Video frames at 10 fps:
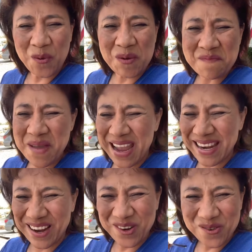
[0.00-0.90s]
We
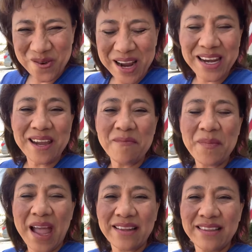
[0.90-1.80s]
made a great
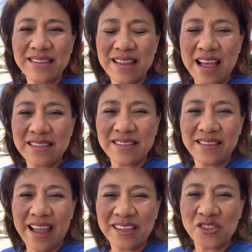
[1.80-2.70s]
impact this last
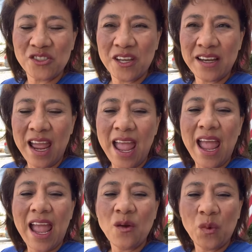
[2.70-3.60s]
election,
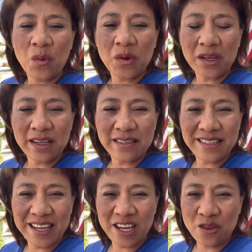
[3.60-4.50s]
and we will
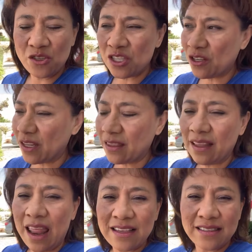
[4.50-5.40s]
continue. Just look at the
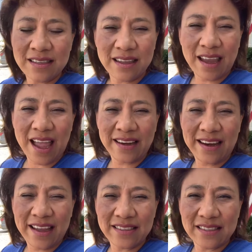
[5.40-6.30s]
last
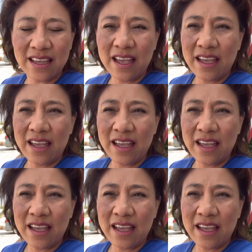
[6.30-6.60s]
candidates.